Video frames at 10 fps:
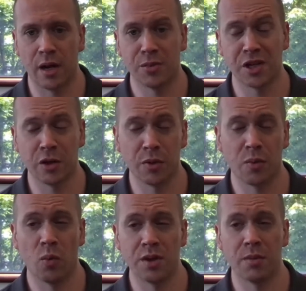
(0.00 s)
particularly with
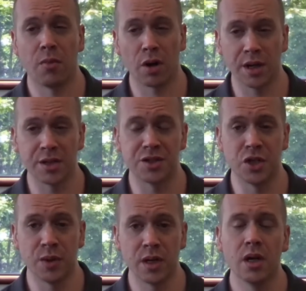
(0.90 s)
what the market is
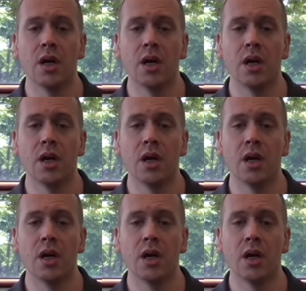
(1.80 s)
doing,